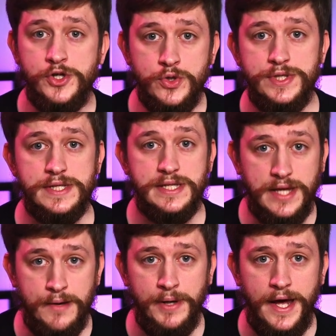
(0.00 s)
chooses a
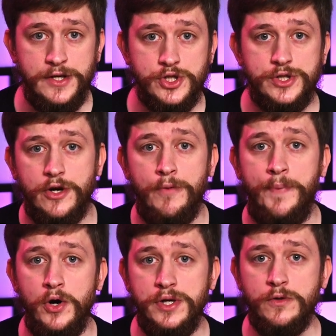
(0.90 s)
table edge, their
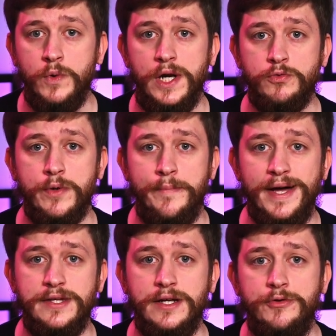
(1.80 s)
opponent will
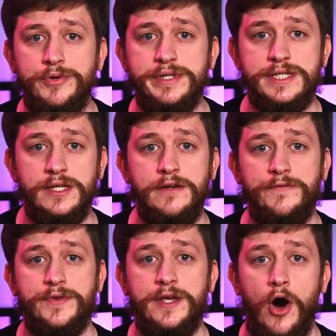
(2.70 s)
automatically
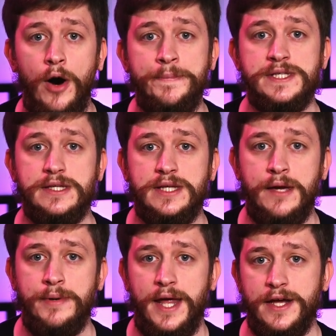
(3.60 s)
receive the opposite
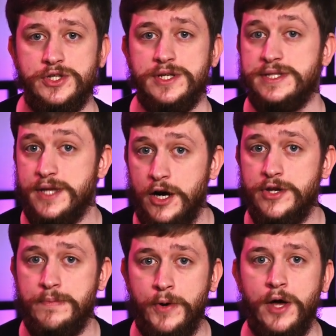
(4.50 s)
table edge as their
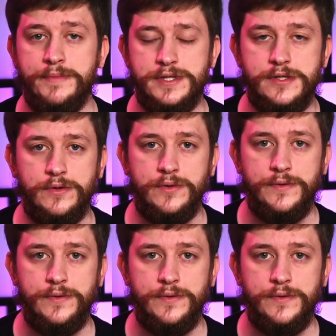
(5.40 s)
deployment zone.